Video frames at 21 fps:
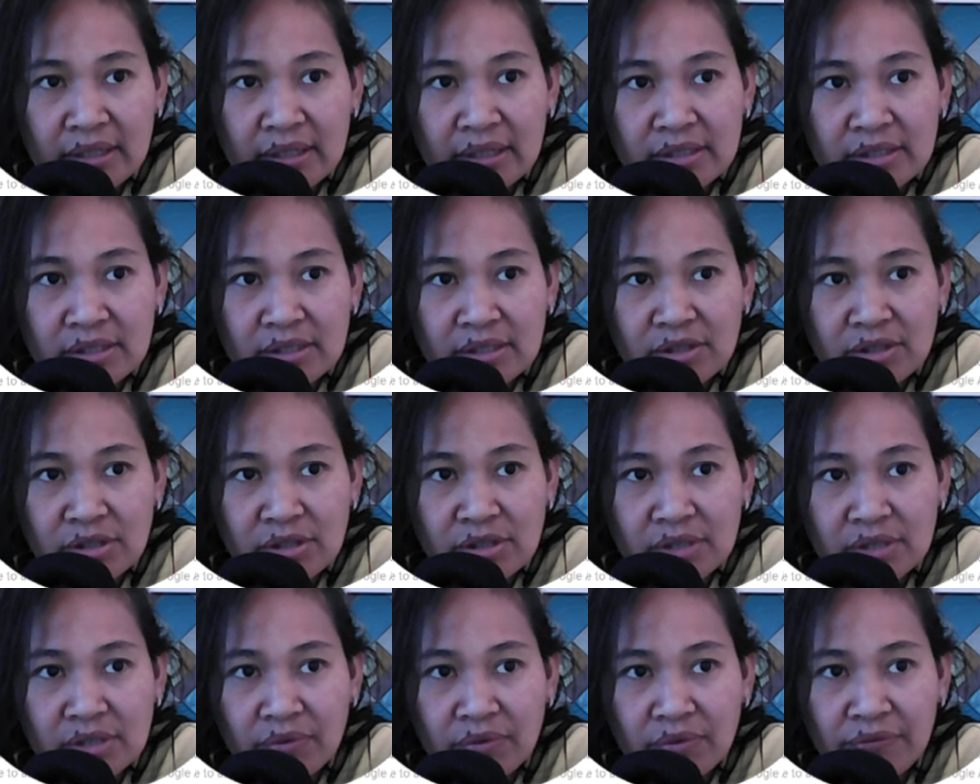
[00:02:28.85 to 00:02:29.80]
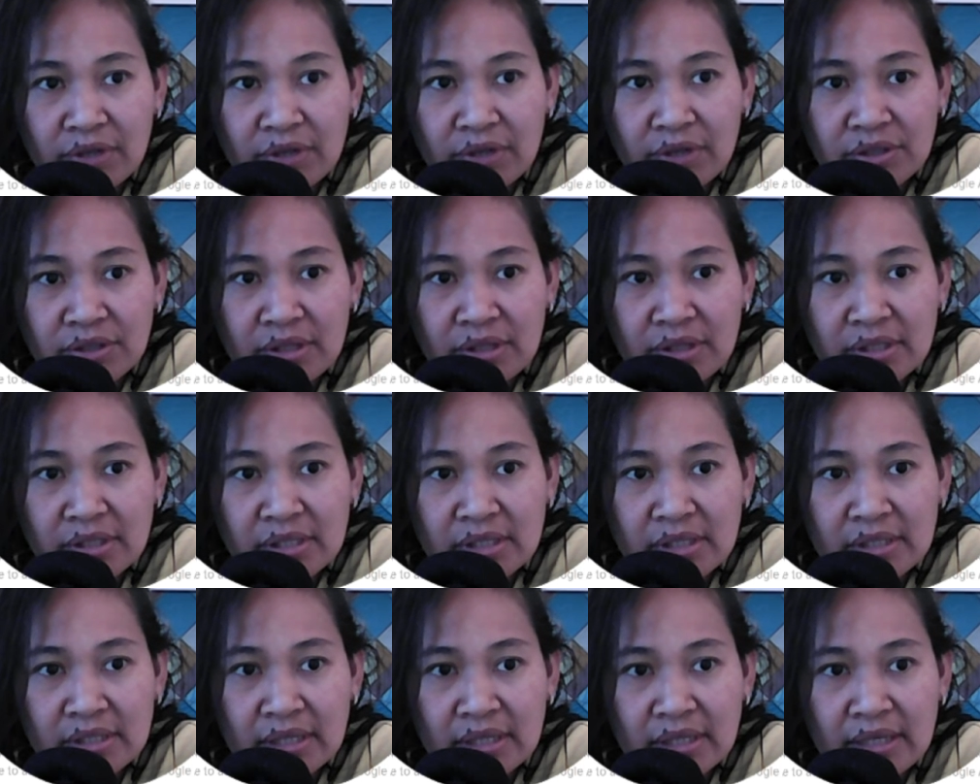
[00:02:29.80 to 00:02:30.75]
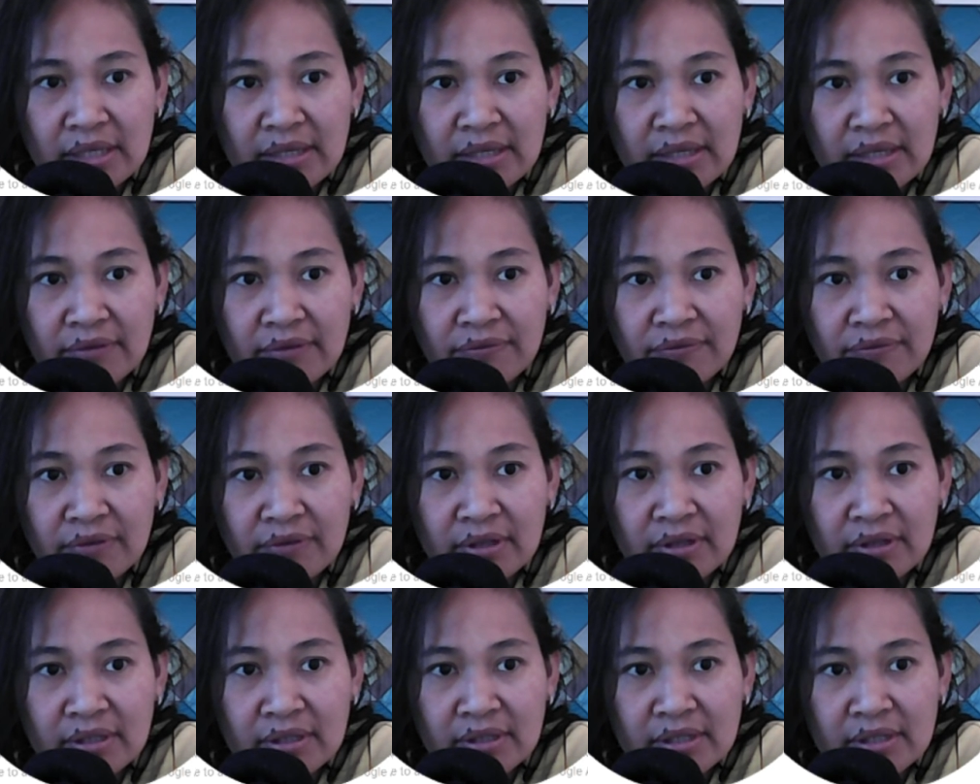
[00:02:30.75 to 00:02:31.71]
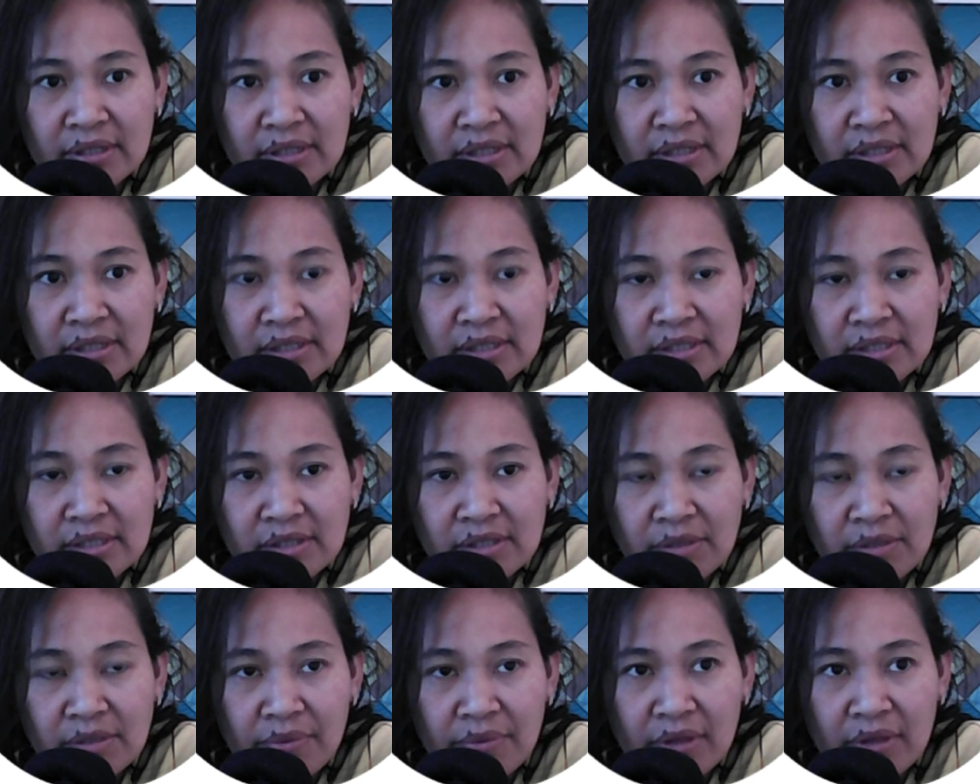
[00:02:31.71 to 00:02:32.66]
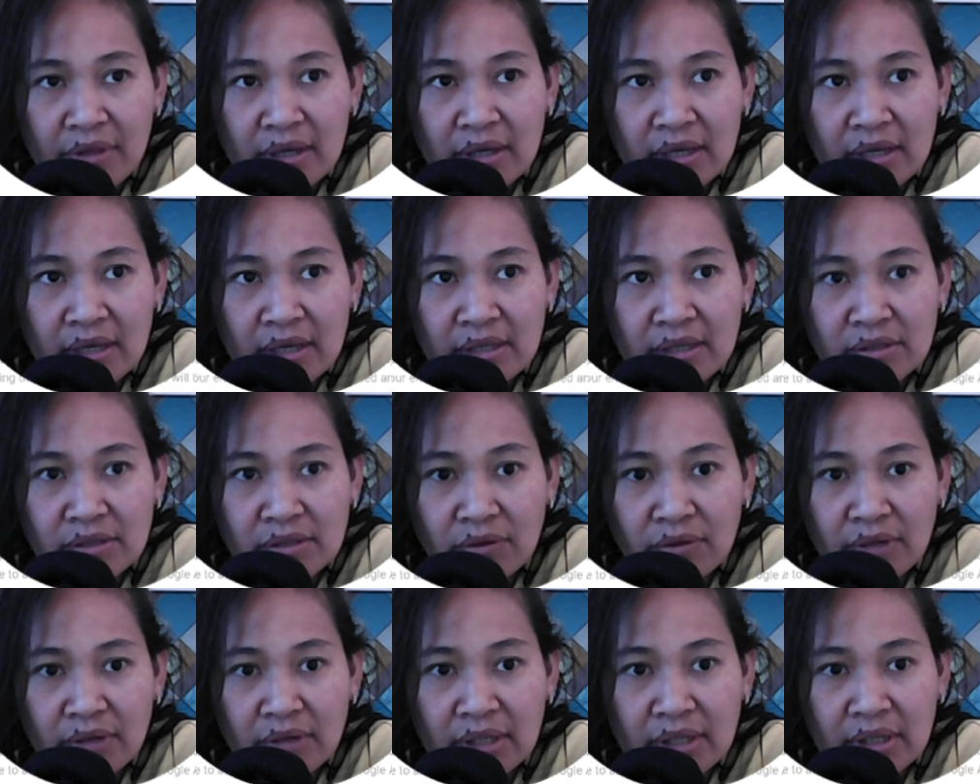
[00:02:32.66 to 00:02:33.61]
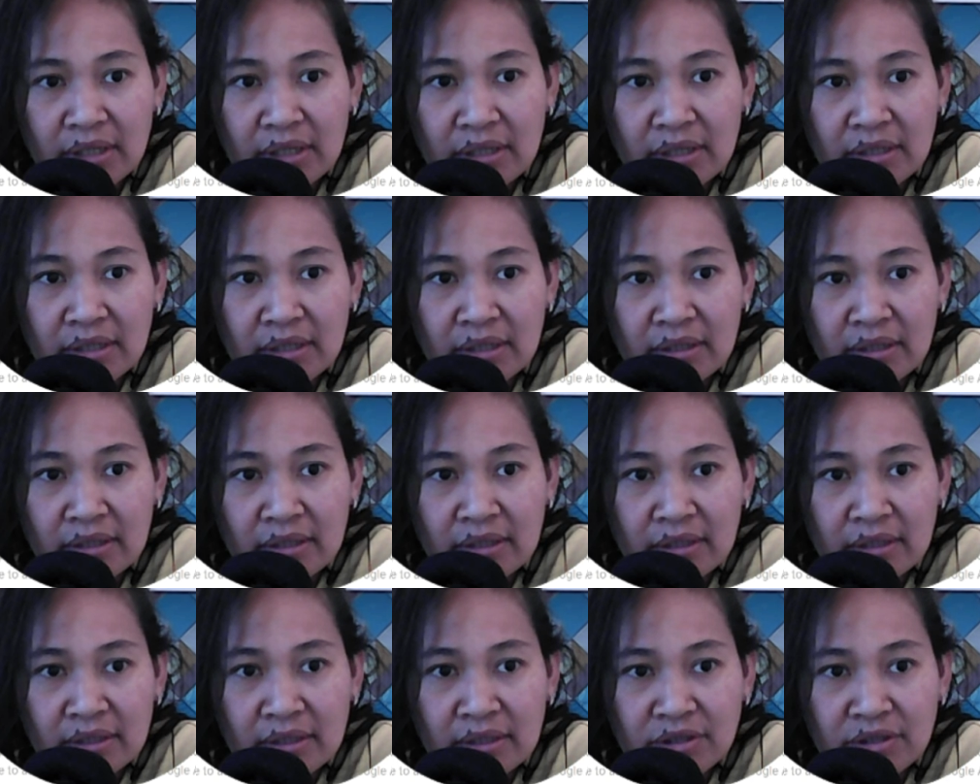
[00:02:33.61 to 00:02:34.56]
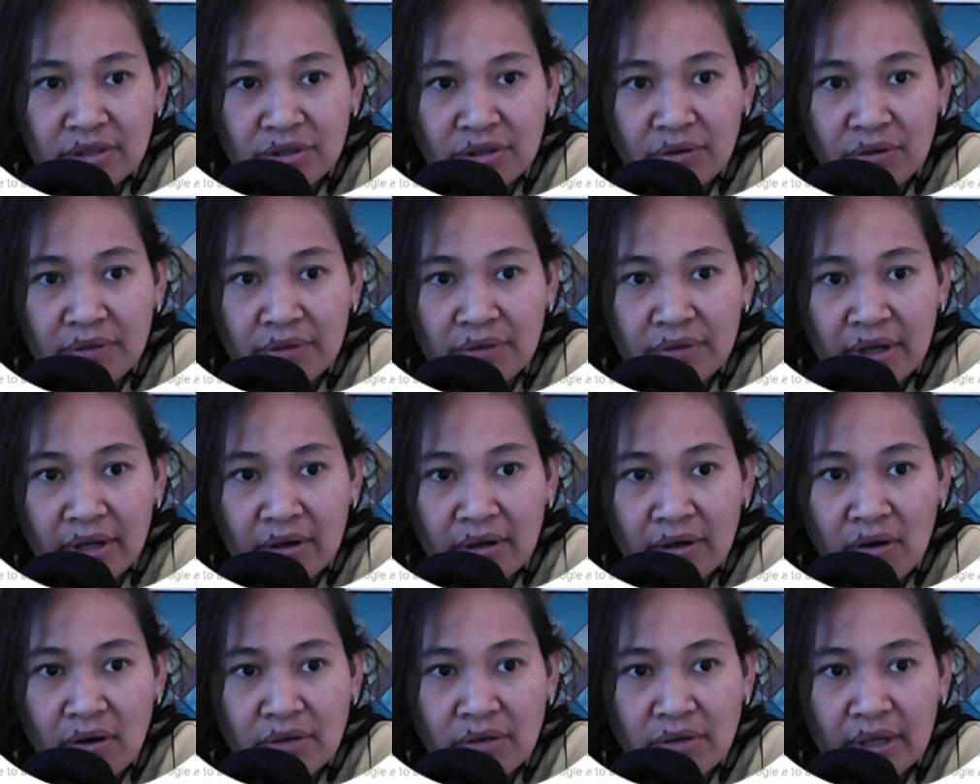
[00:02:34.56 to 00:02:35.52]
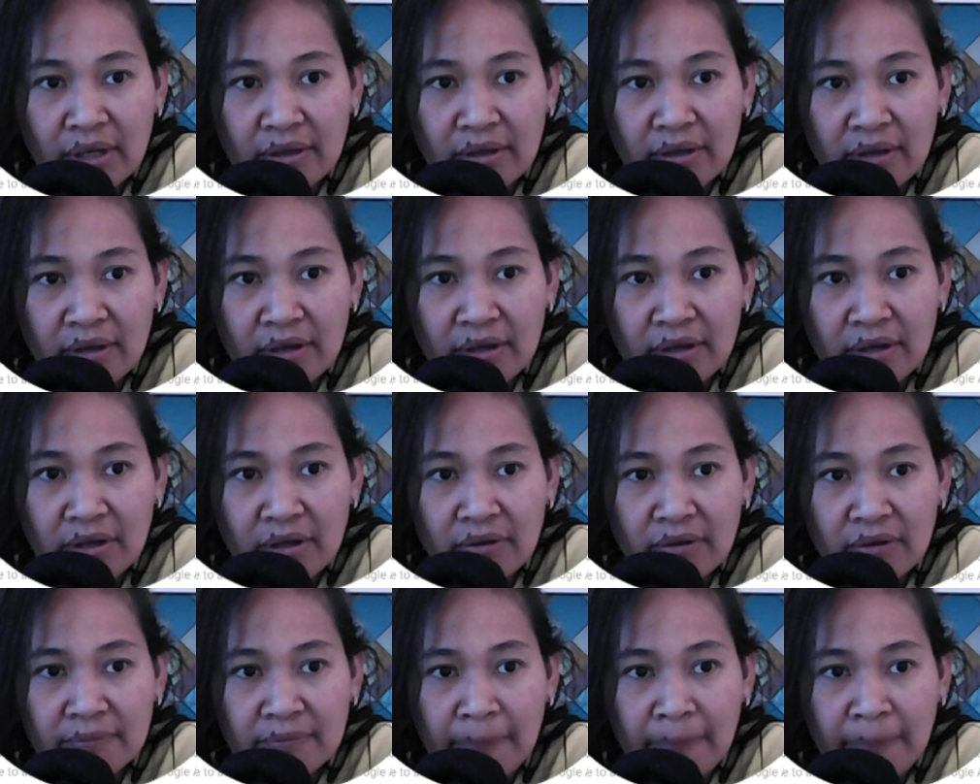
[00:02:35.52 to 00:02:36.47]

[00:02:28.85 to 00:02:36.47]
Let's just refresh this and see if something is already shown there. Okay, there you go.